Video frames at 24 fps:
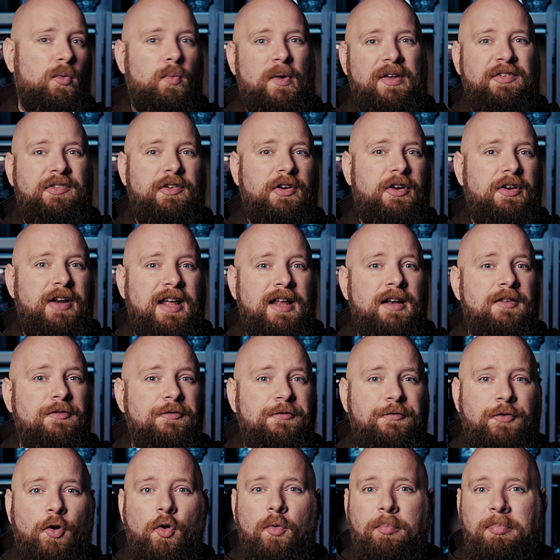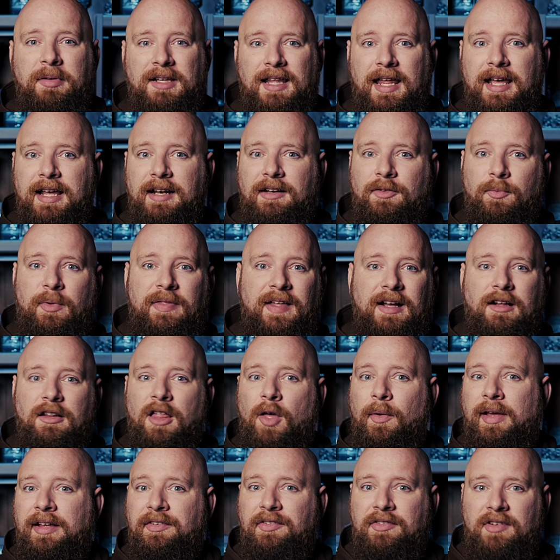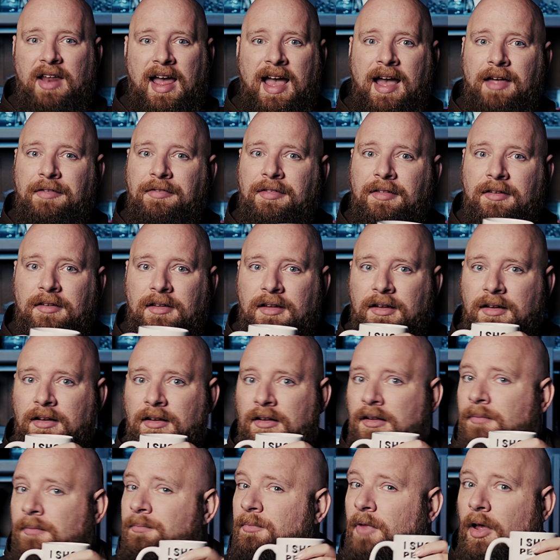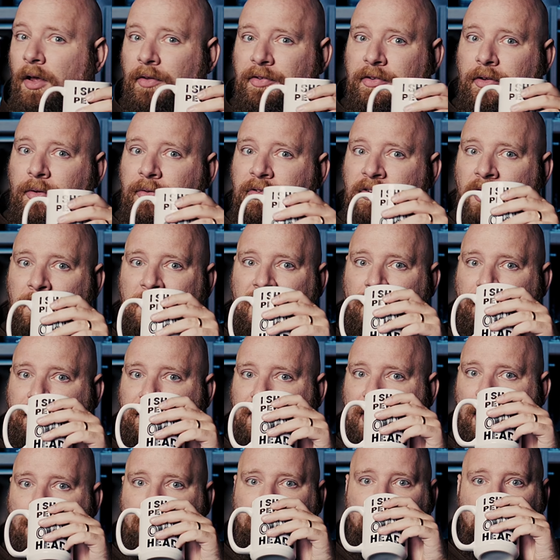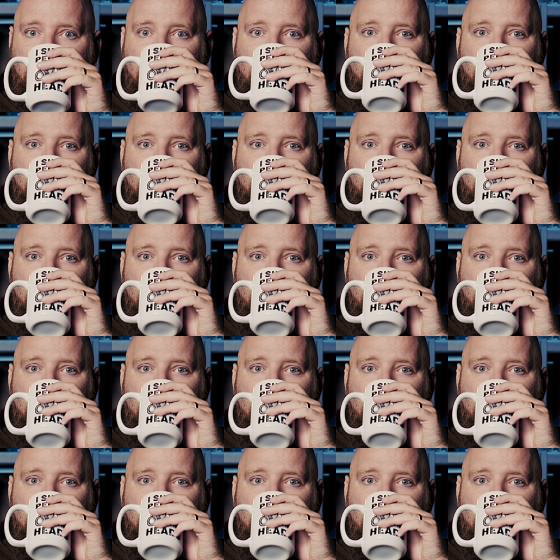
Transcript: wizard in full plate with a glowing staff, also somehow stealthy.